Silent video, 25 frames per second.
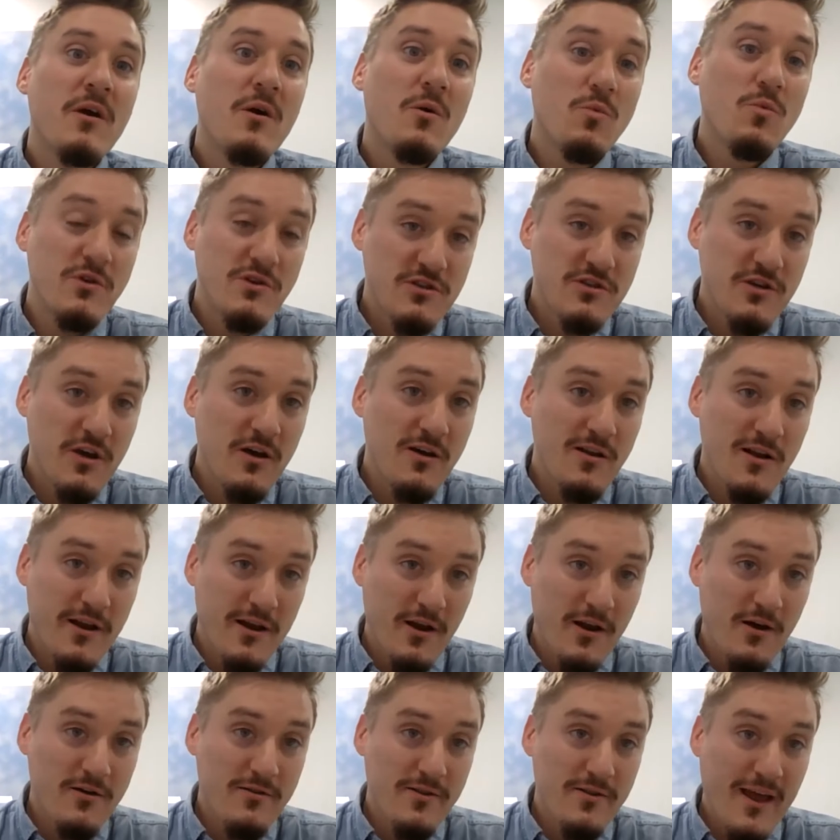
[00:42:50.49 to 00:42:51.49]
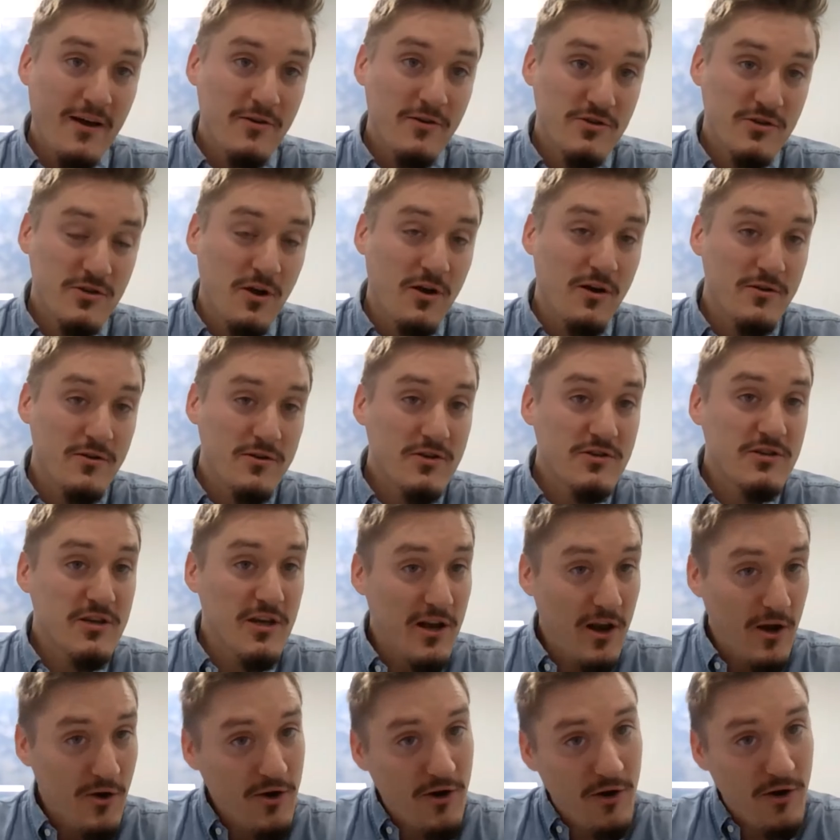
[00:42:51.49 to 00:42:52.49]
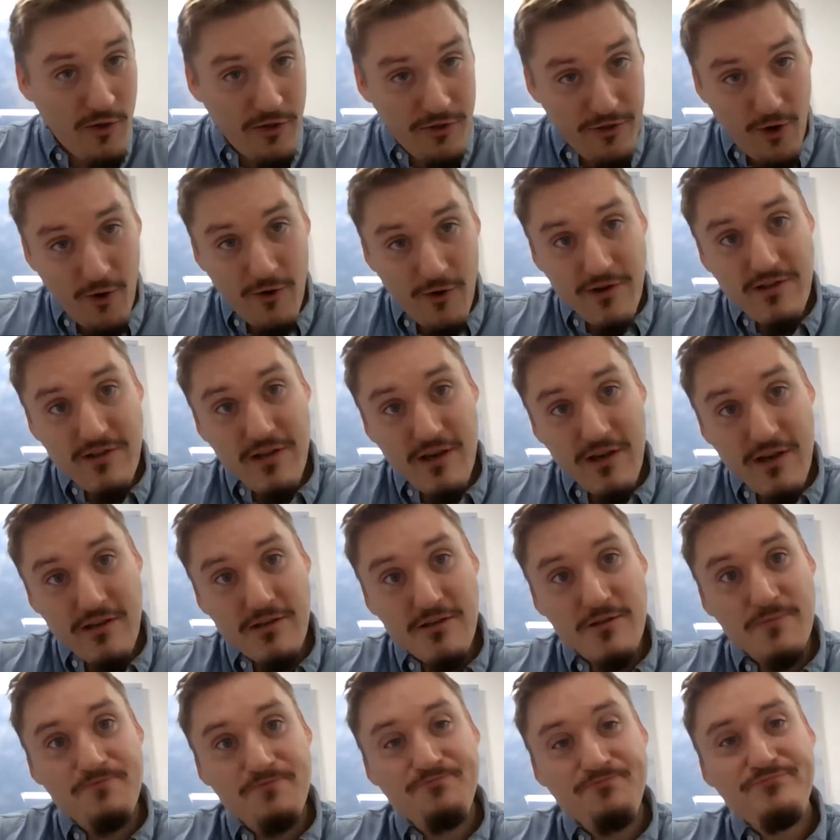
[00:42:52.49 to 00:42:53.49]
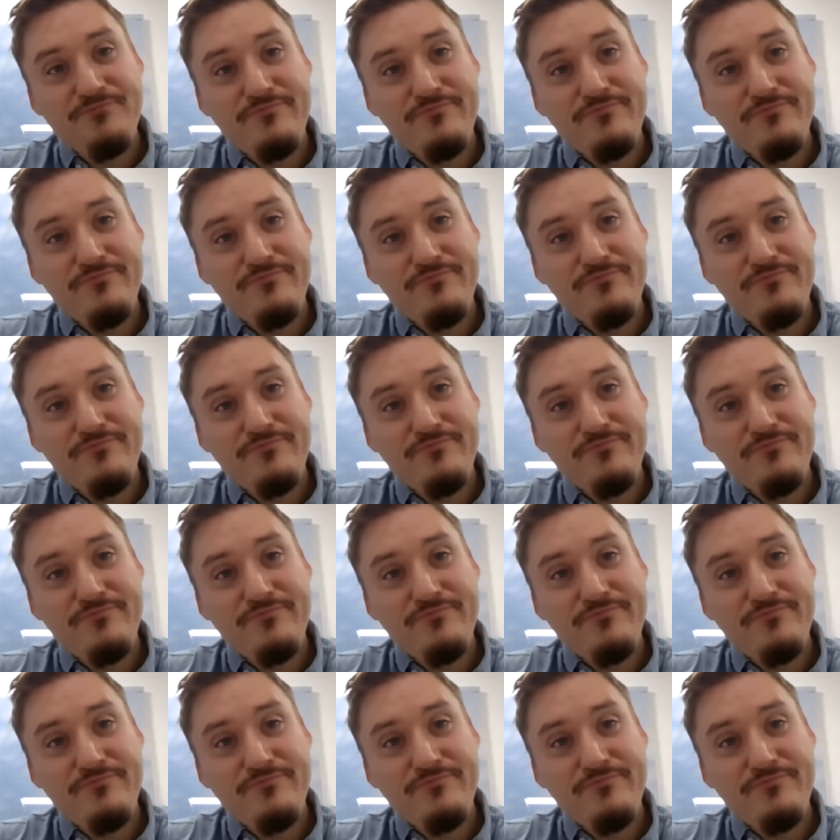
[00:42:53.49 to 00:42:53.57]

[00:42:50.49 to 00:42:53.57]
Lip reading: We're certainly now starting to see local authorities